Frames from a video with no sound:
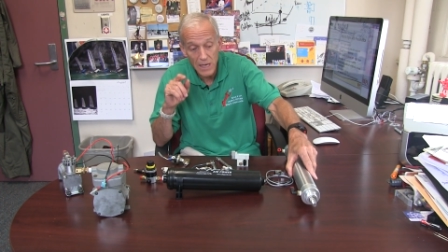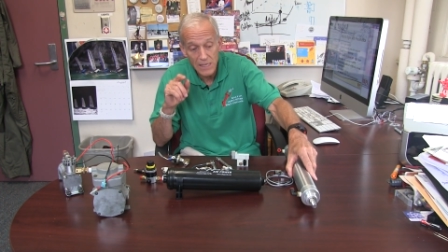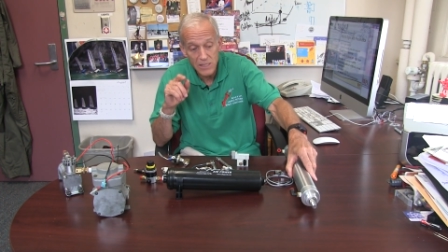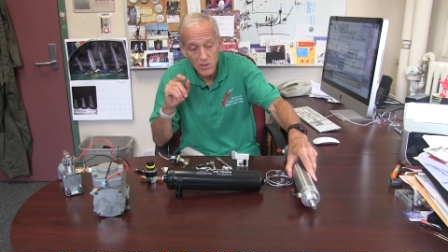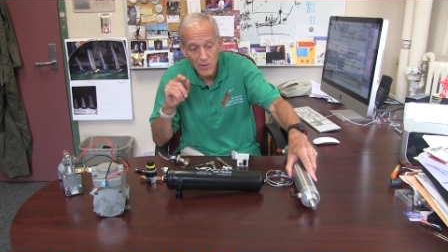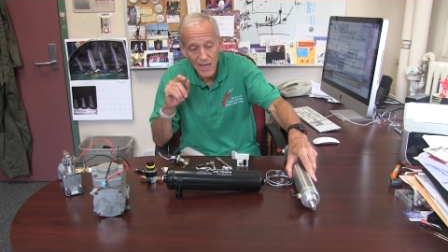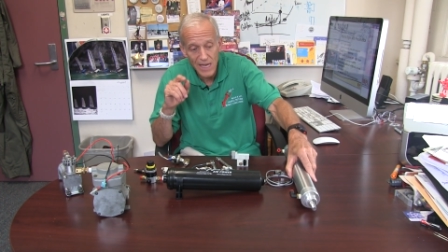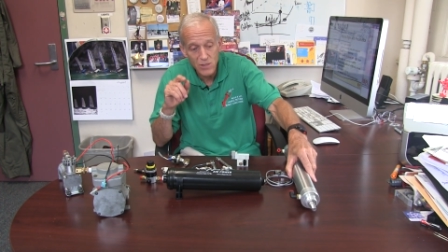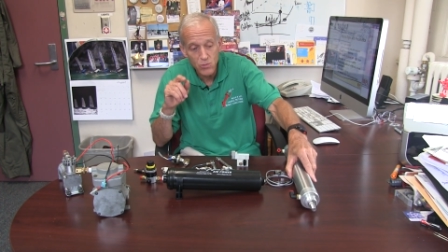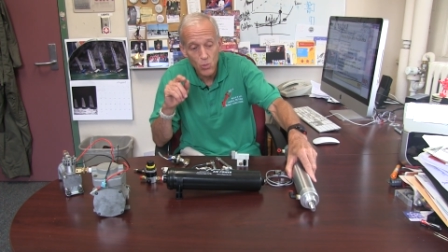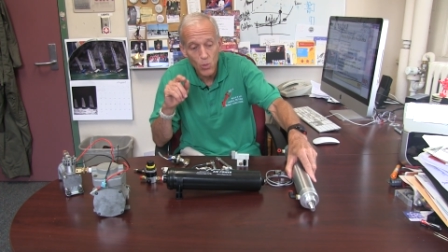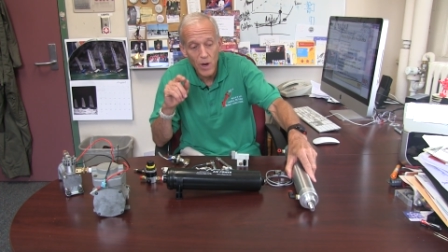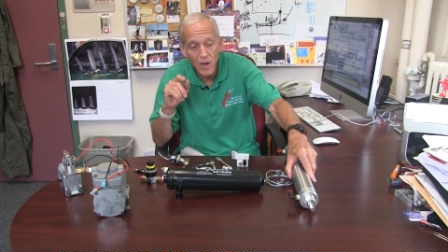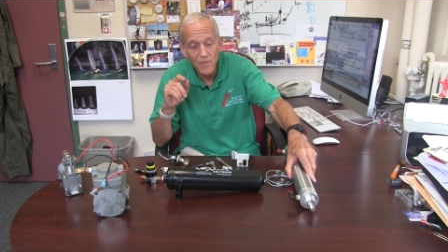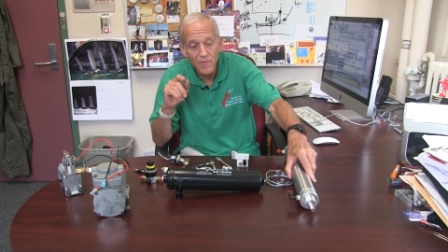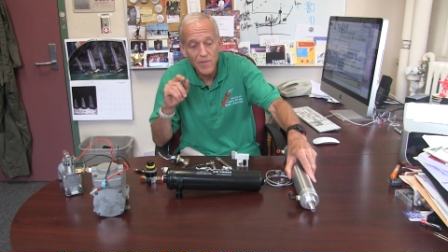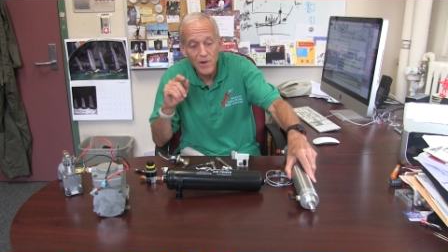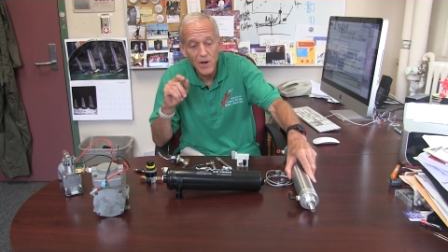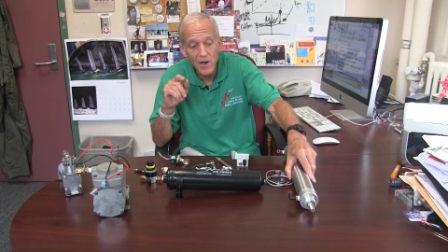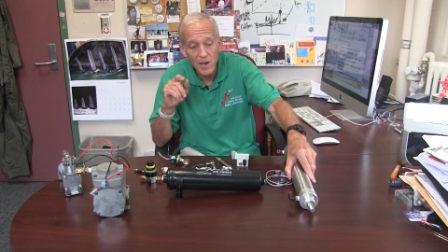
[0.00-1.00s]
And so that's
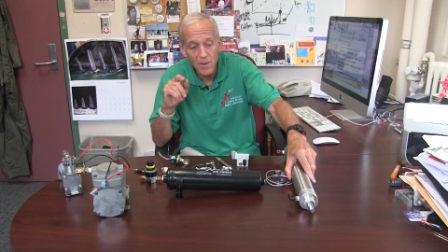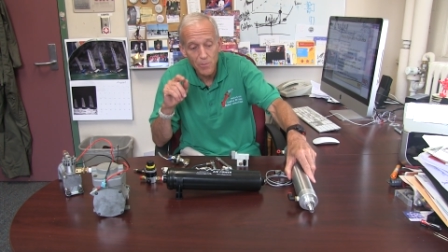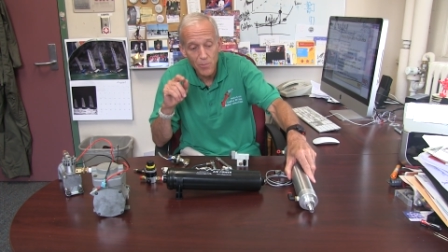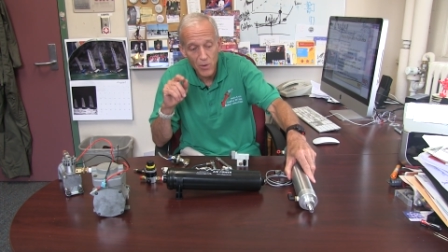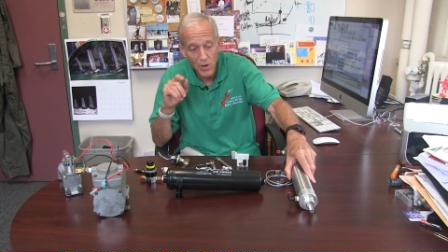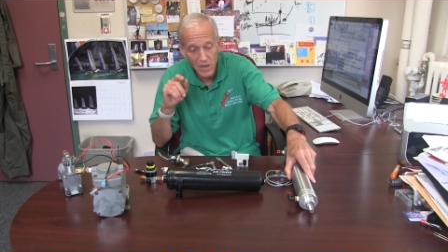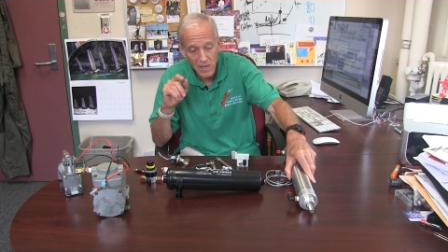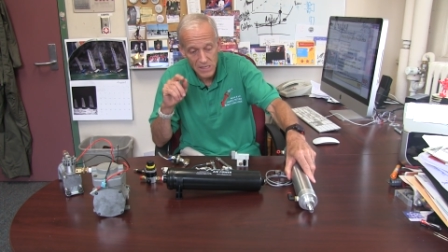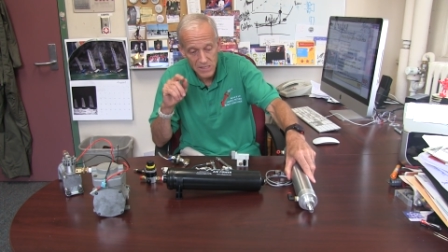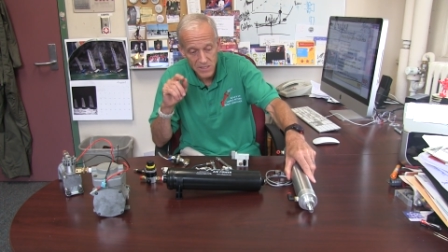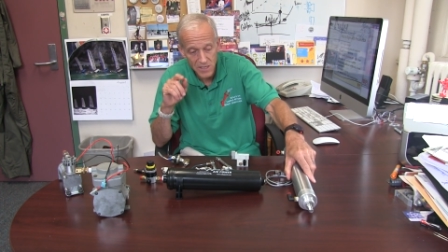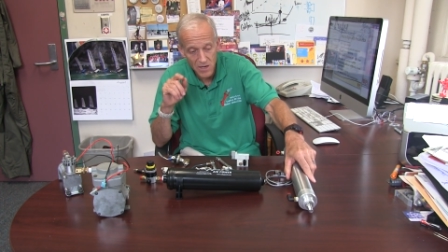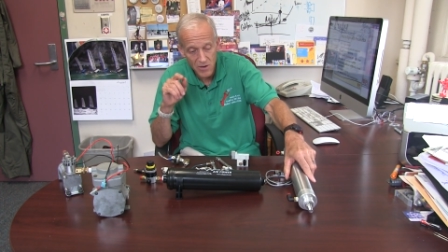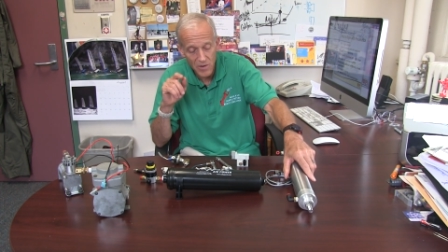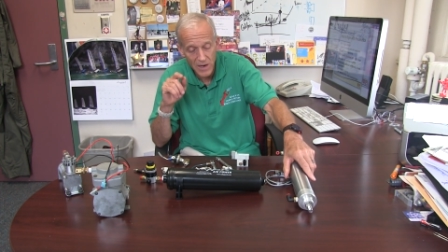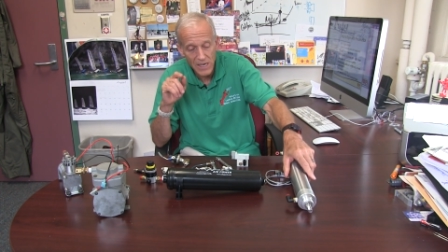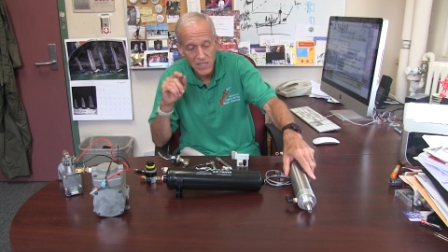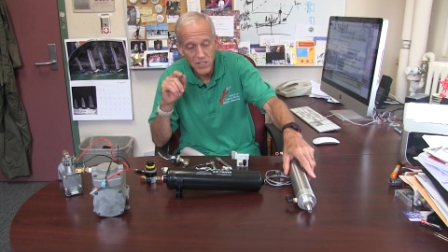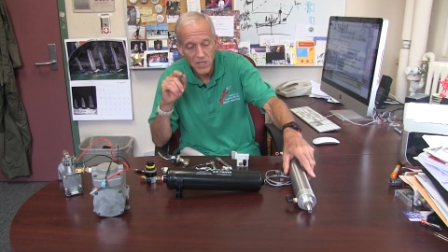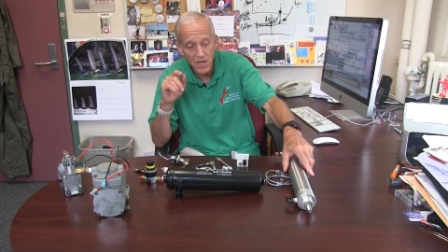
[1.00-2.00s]
one very important
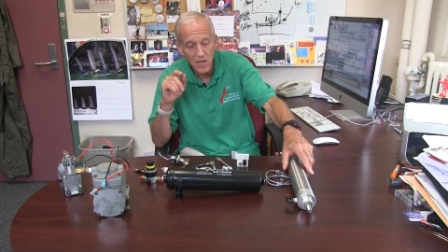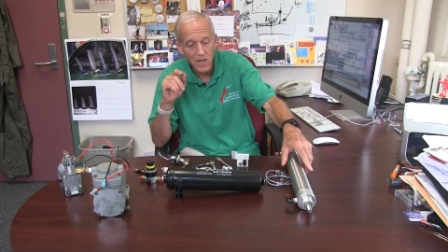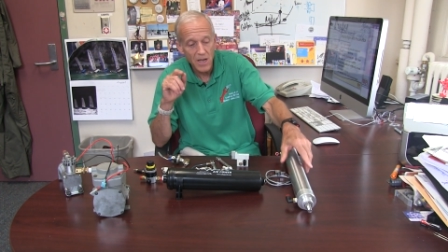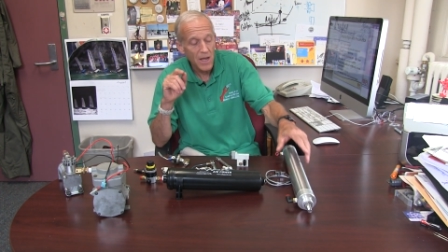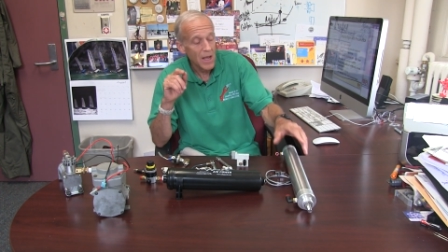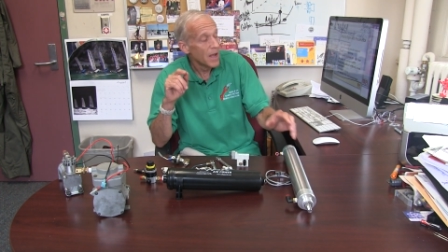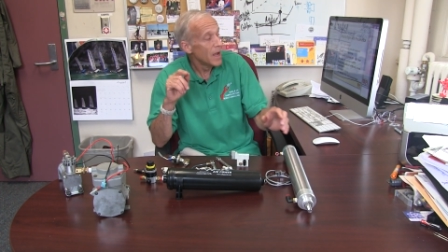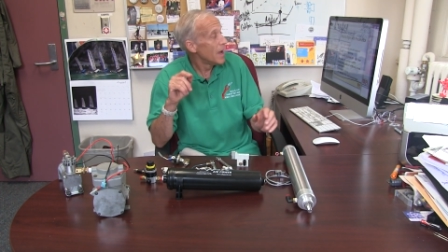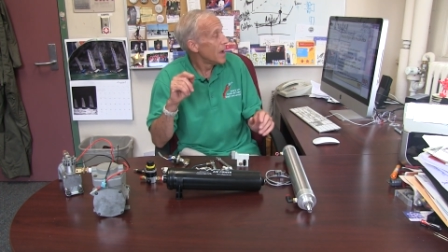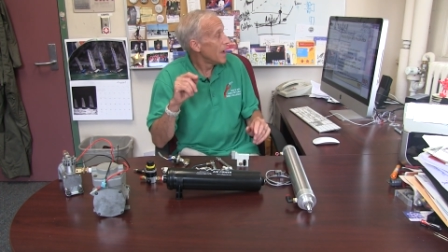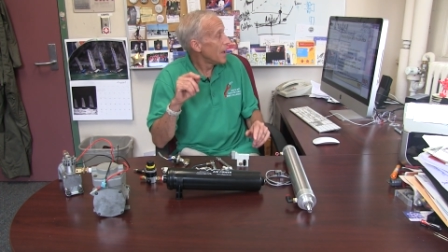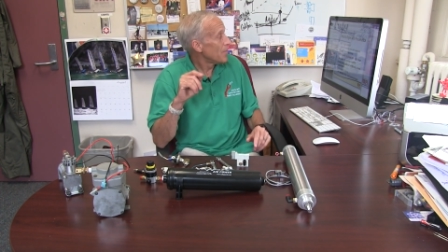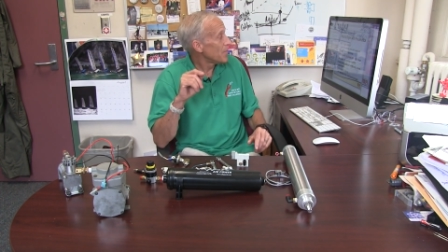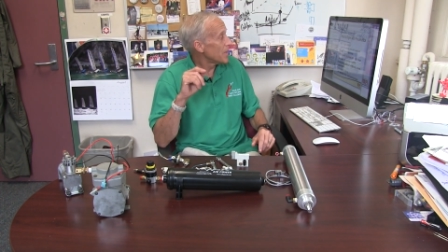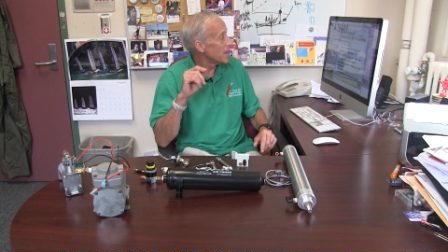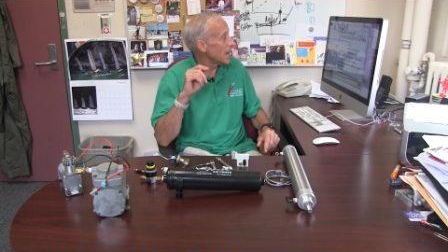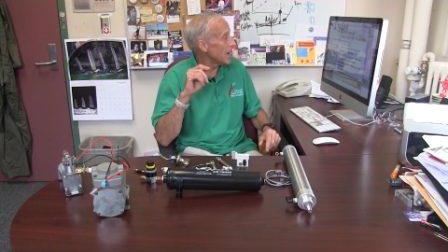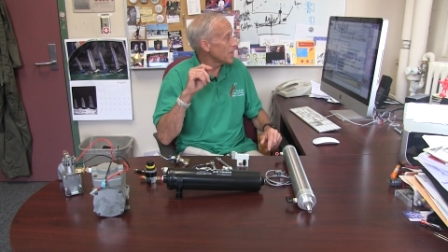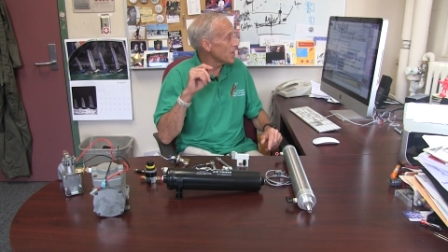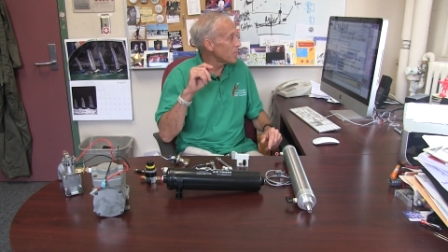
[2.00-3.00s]
consideration.
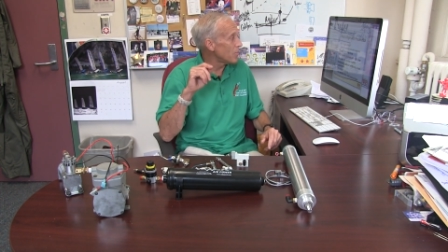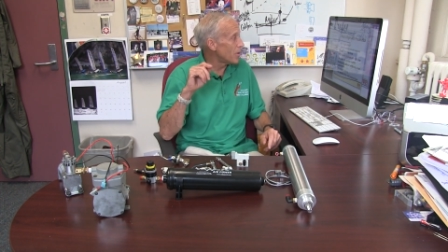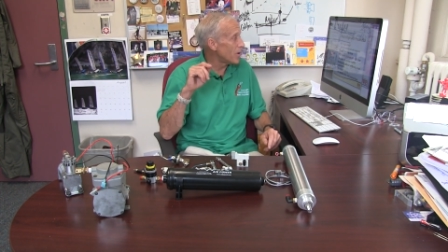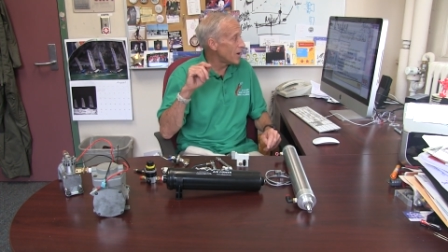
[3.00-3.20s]
The other